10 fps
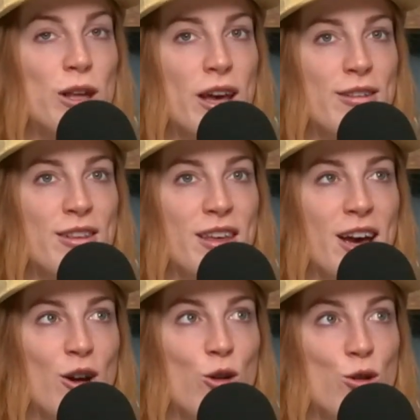realizing
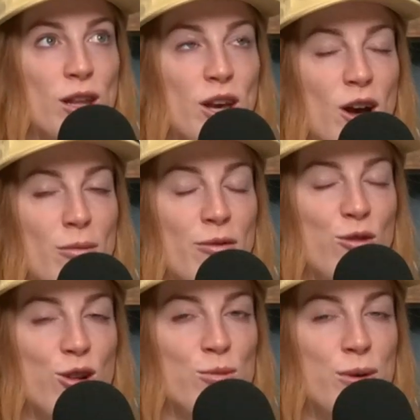that early on
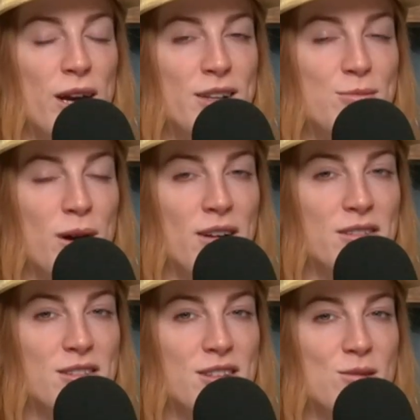before you pay
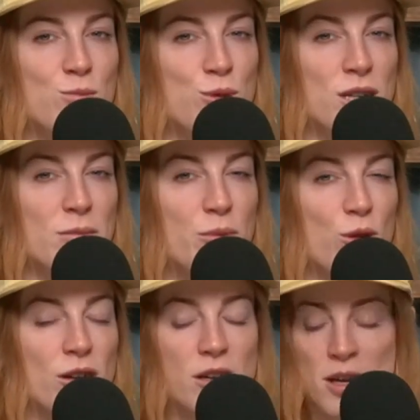deposits is pretty
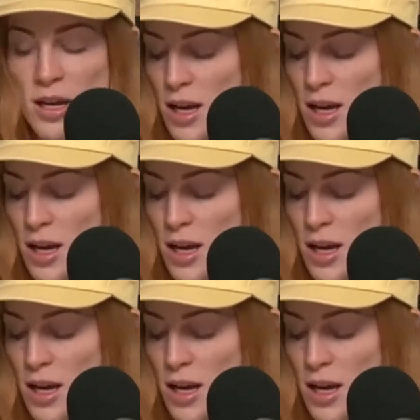important.